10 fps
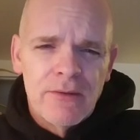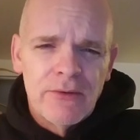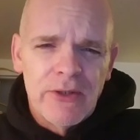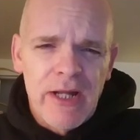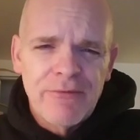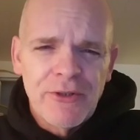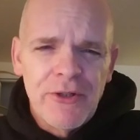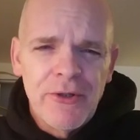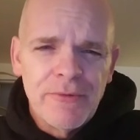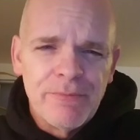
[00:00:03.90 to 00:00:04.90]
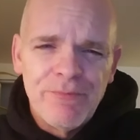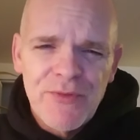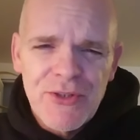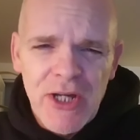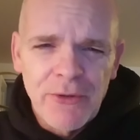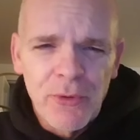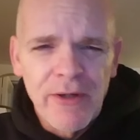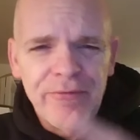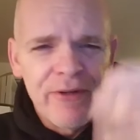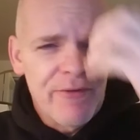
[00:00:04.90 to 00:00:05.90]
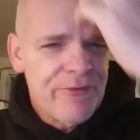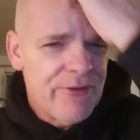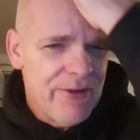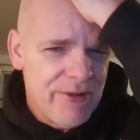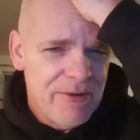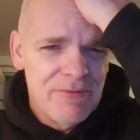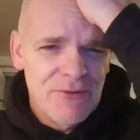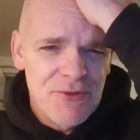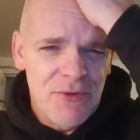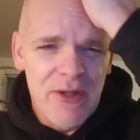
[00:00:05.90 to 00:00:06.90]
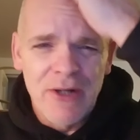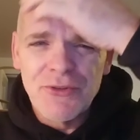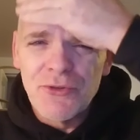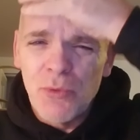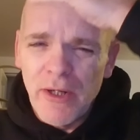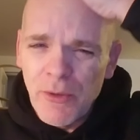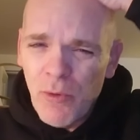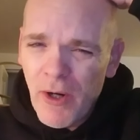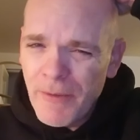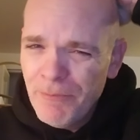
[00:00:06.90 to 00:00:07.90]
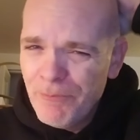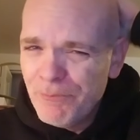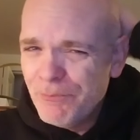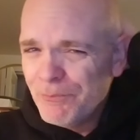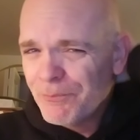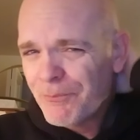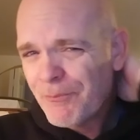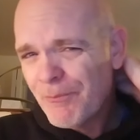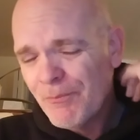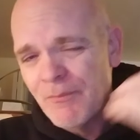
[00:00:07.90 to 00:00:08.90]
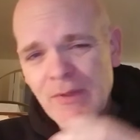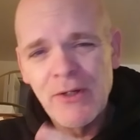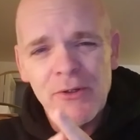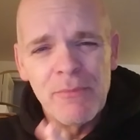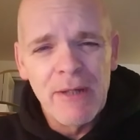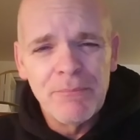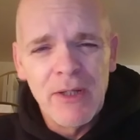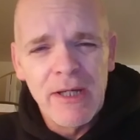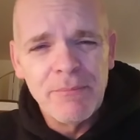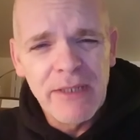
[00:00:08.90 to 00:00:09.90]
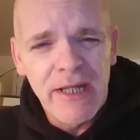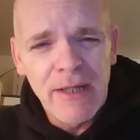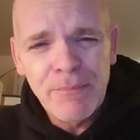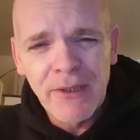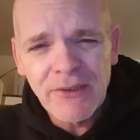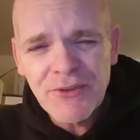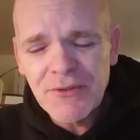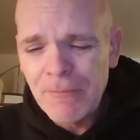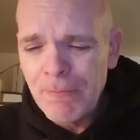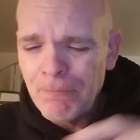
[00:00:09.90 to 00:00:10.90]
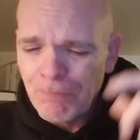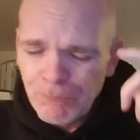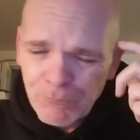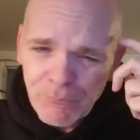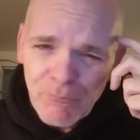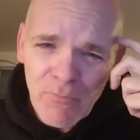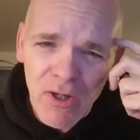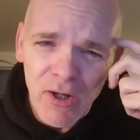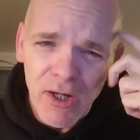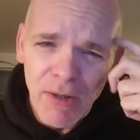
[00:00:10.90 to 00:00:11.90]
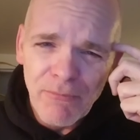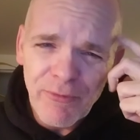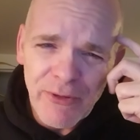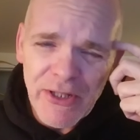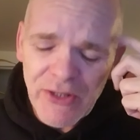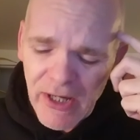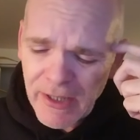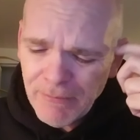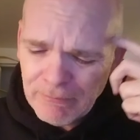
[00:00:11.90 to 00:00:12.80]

Good afternoon, January fifth, two thousand twenty-one. Here to make my N B A picks um, for the day.